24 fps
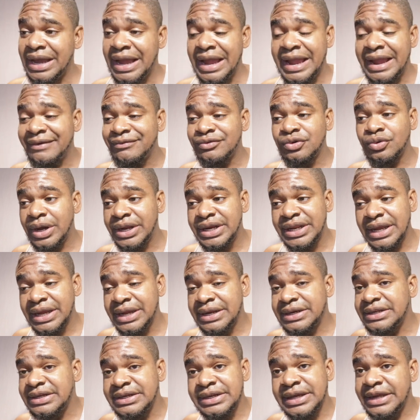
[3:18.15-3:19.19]
I have no idea.
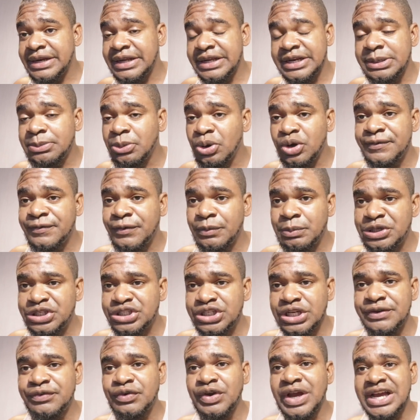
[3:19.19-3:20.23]
I didn't get any more
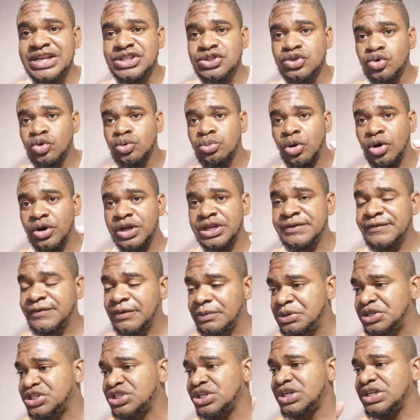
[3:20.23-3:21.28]
information. If you guys know more
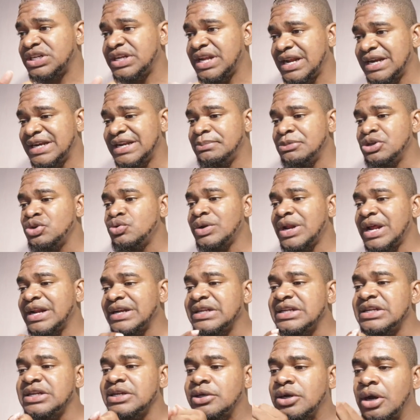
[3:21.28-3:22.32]
information on that, let me know
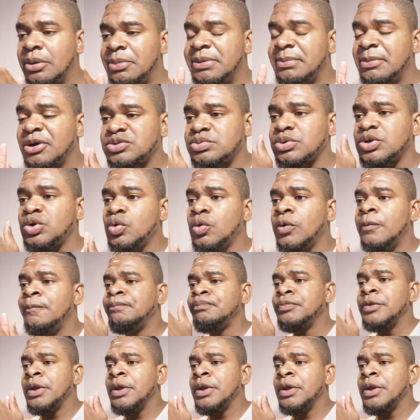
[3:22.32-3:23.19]
that in the comment box below.